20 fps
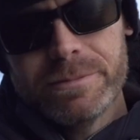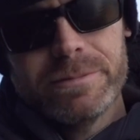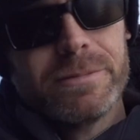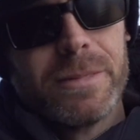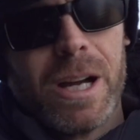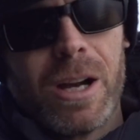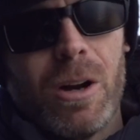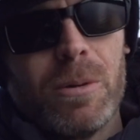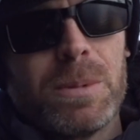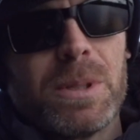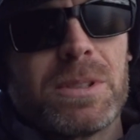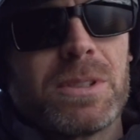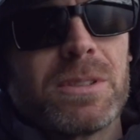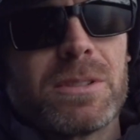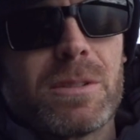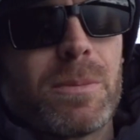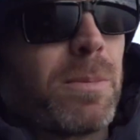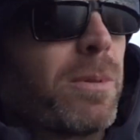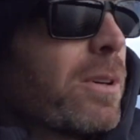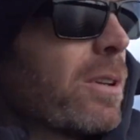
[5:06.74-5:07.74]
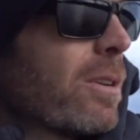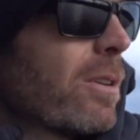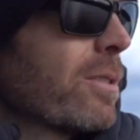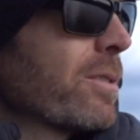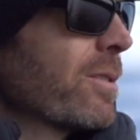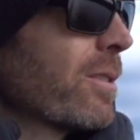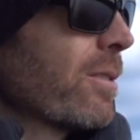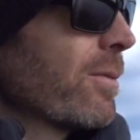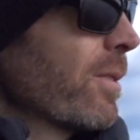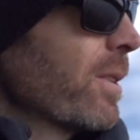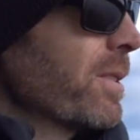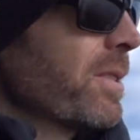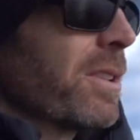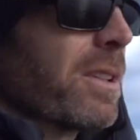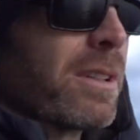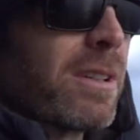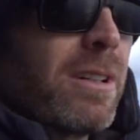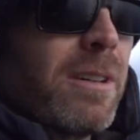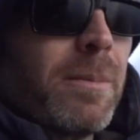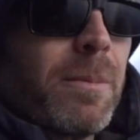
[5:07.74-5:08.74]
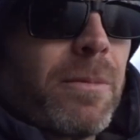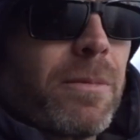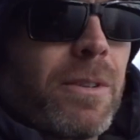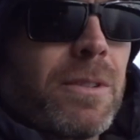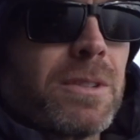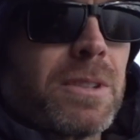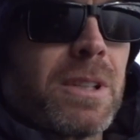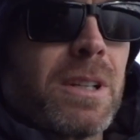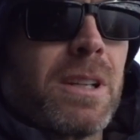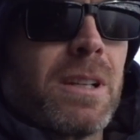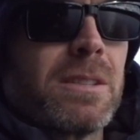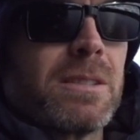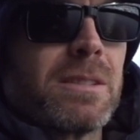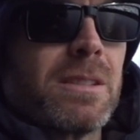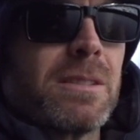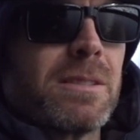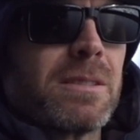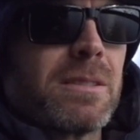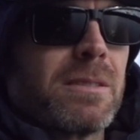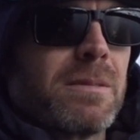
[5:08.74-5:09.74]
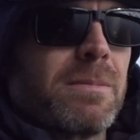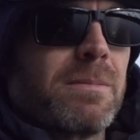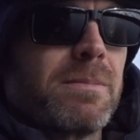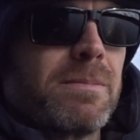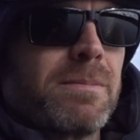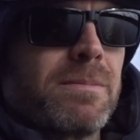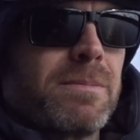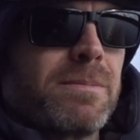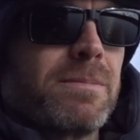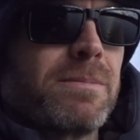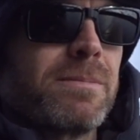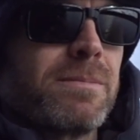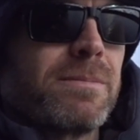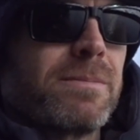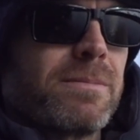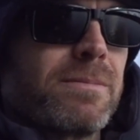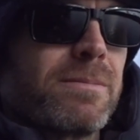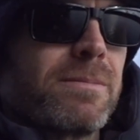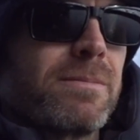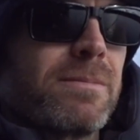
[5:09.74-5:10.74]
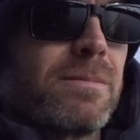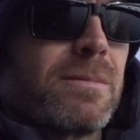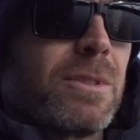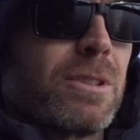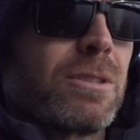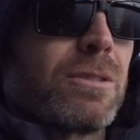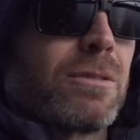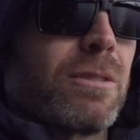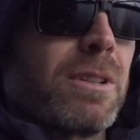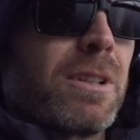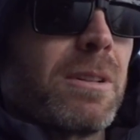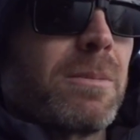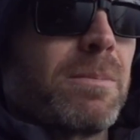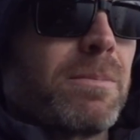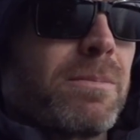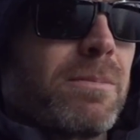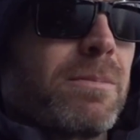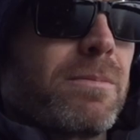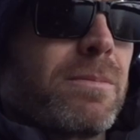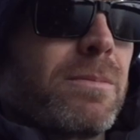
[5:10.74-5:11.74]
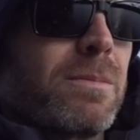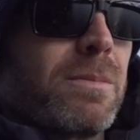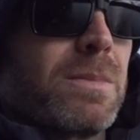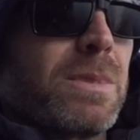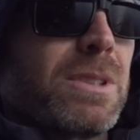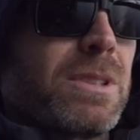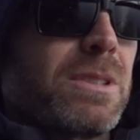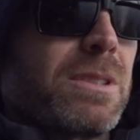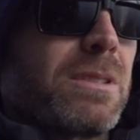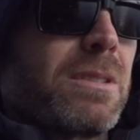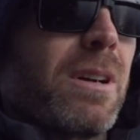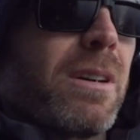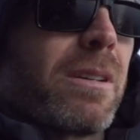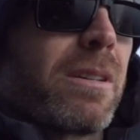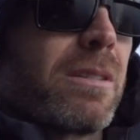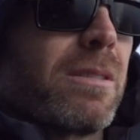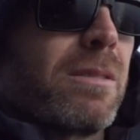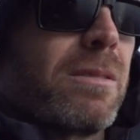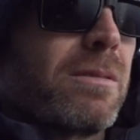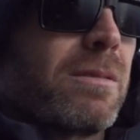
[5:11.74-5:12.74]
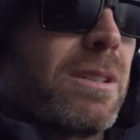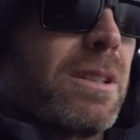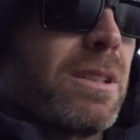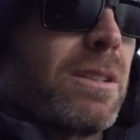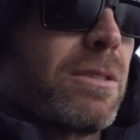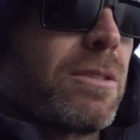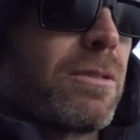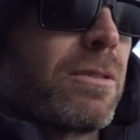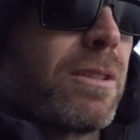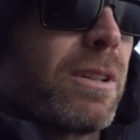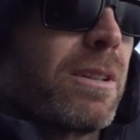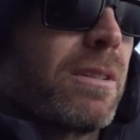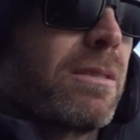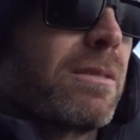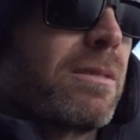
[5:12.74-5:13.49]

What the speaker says: I hope this isn't a precursor of what's to come. First cast is straight up stuck in a tree.